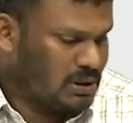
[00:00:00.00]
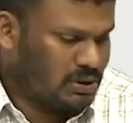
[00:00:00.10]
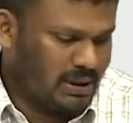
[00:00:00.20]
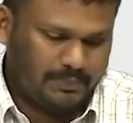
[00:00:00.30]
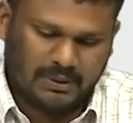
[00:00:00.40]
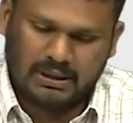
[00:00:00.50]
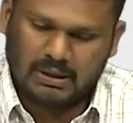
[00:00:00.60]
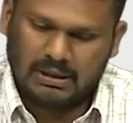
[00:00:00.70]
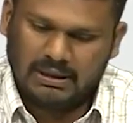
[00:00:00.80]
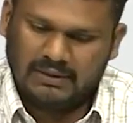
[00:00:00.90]
So, in
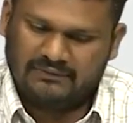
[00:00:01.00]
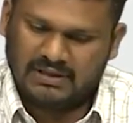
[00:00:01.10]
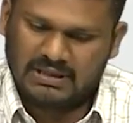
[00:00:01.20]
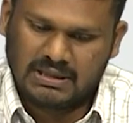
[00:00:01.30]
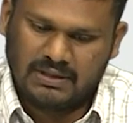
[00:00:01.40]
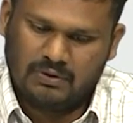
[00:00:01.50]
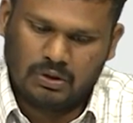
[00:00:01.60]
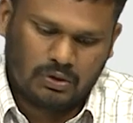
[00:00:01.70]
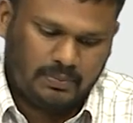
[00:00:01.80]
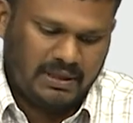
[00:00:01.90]
particularly first I
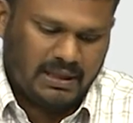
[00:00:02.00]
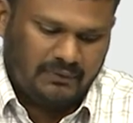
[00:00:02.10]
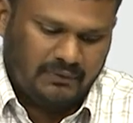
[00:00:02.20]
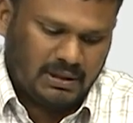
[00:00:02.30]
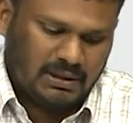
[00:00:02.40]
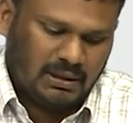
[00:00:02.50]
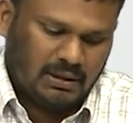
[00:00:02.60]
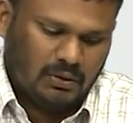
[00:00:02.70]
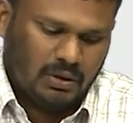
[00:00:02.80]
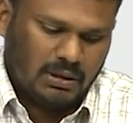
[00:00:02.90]
want to begin with
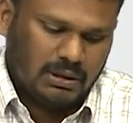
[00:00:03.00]
uh,